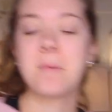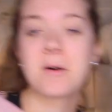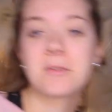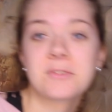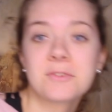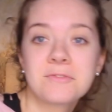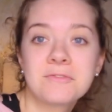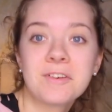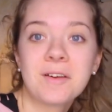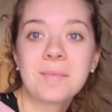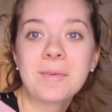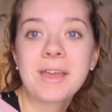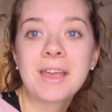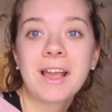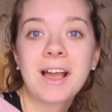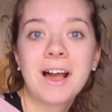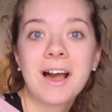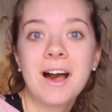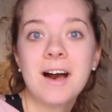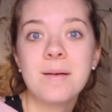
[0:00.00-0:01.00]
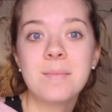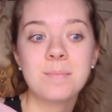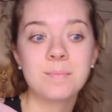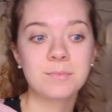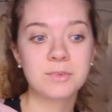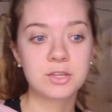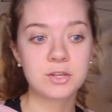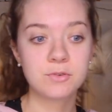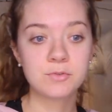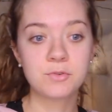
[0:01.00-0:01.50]
I'm also filming
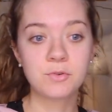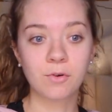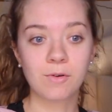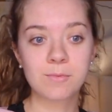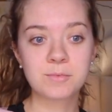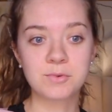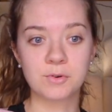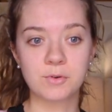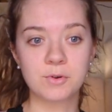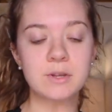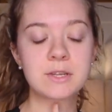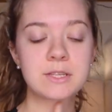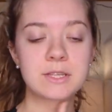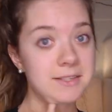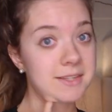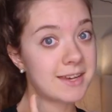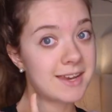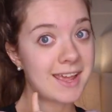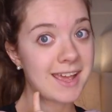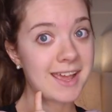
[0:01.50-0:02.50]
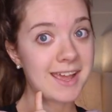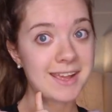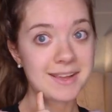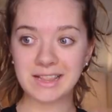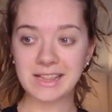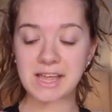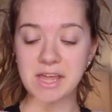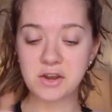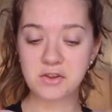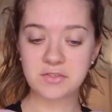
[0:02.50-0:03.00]
um, two dorm tours today,
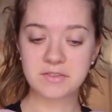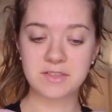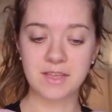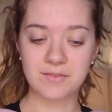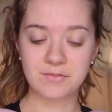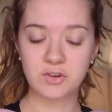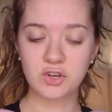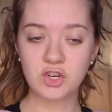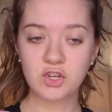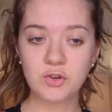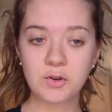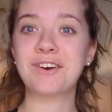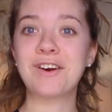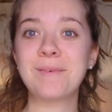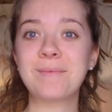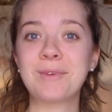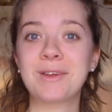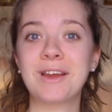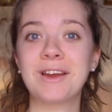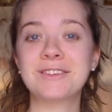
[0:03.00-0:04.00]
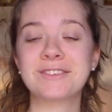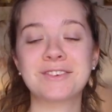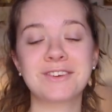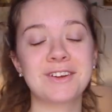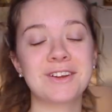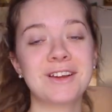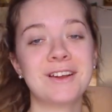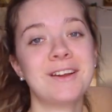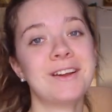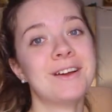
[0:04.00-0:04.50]
later this afternoon. I hope you guys
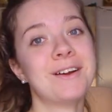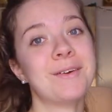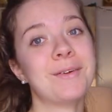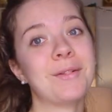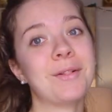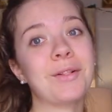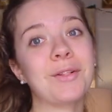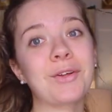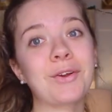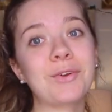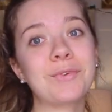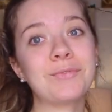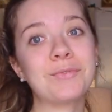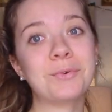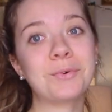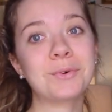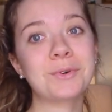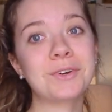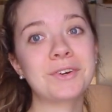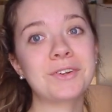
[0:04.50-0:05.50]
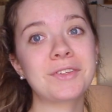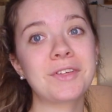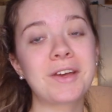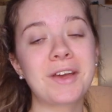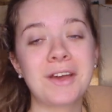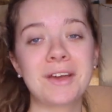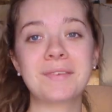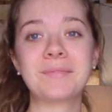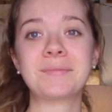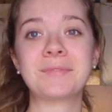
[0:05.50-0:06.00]
are looking forward to
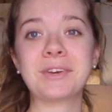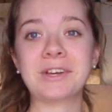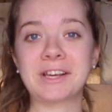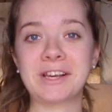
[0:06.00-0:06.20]
that.